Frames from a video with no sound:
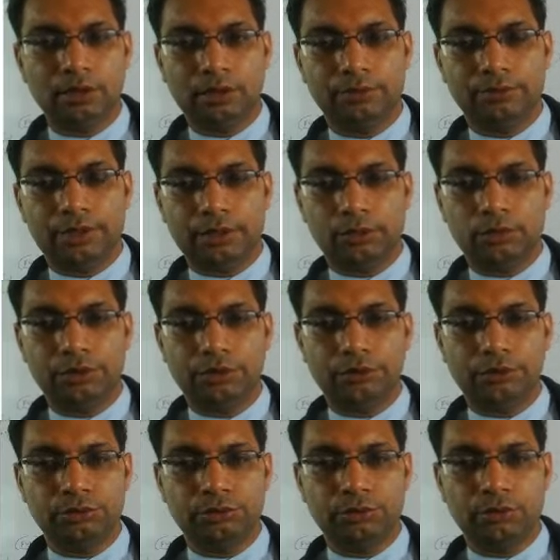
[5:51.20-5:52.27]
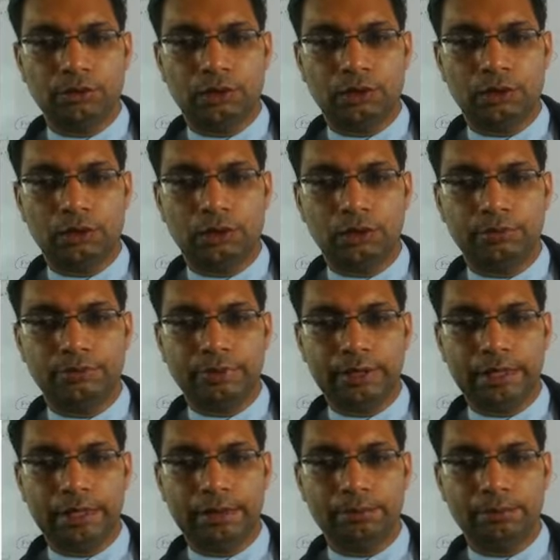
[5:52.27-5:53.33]
We are going to use log of
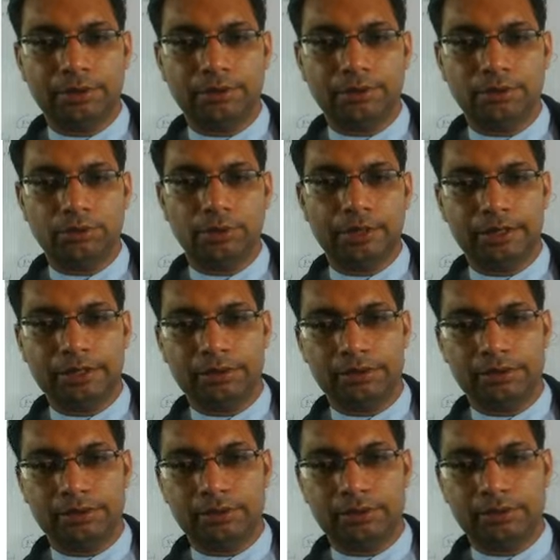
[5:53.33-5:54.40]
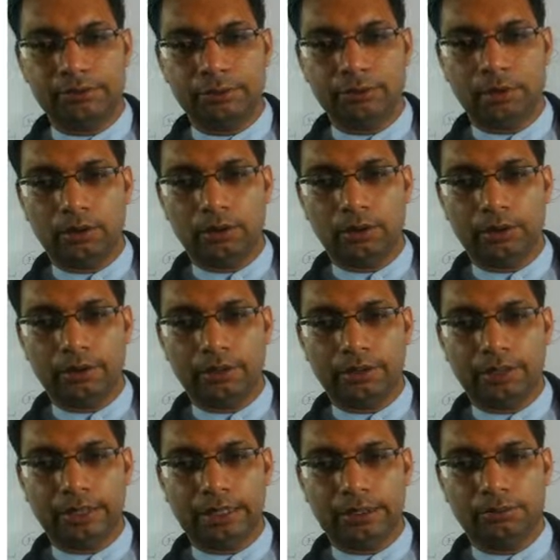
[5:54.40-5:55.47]
m into n is log
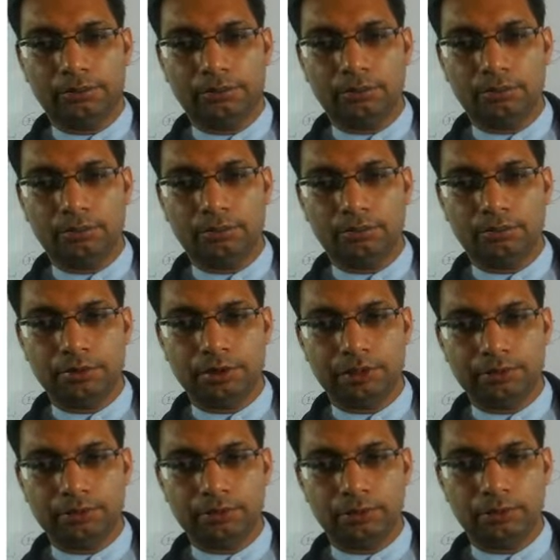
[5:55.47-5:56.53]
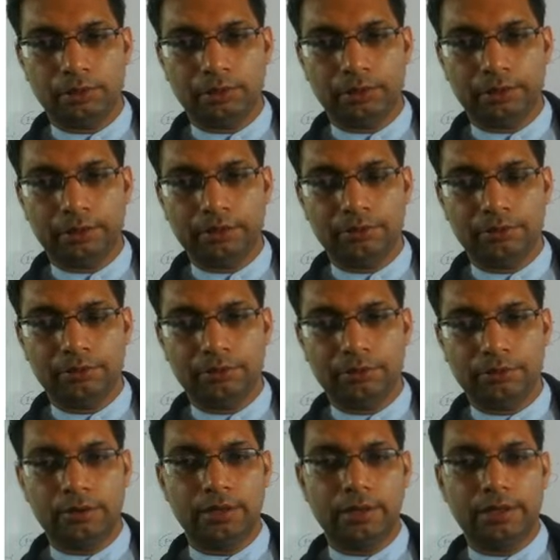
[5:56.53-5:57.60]
m plus log n,
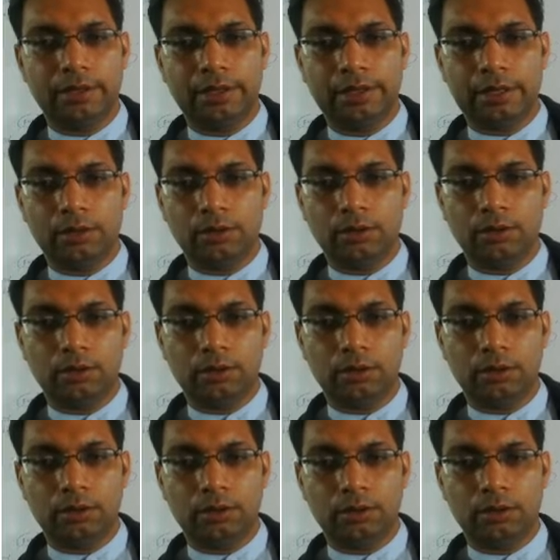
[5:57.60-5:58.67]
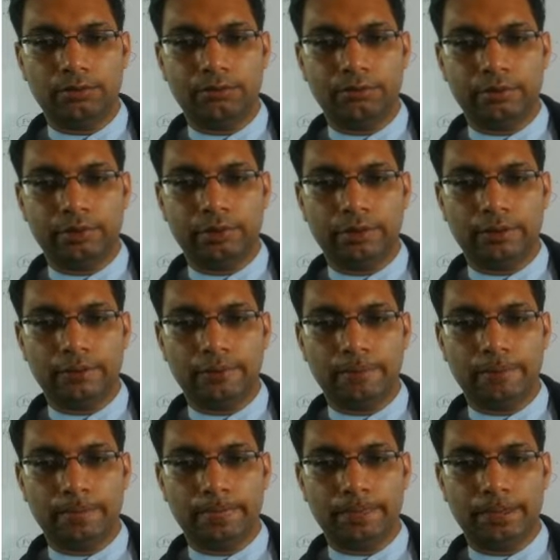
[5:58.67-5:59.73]
and log of
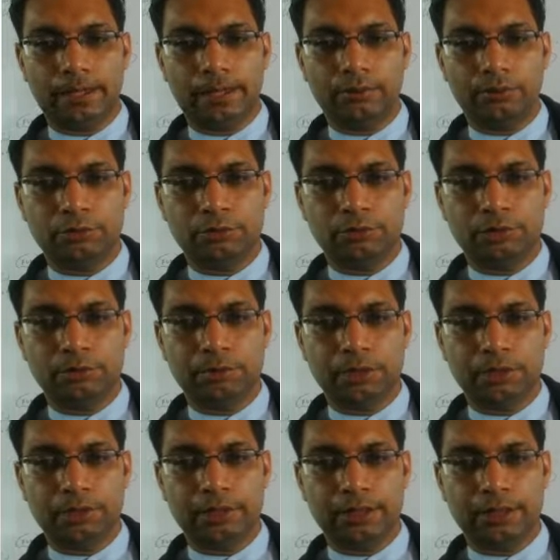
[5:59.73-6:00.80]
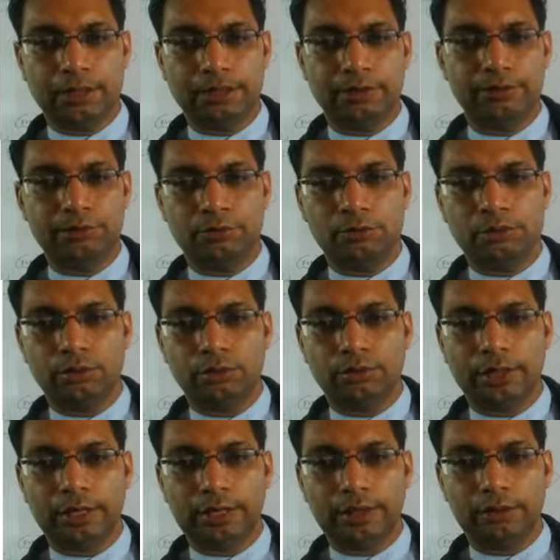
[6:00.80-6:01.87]
m to the power n is equal to
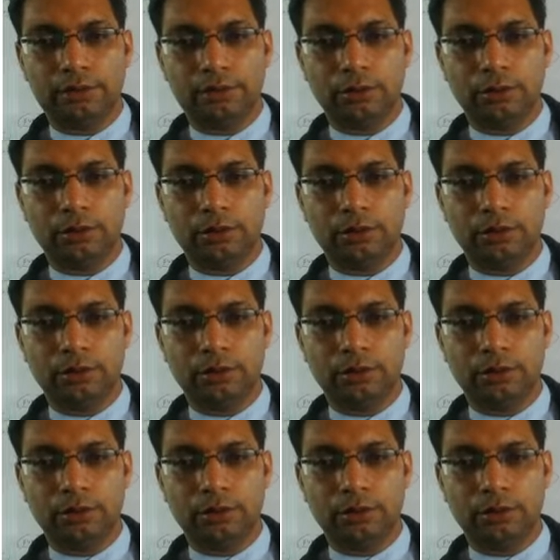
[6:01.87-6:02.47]
n log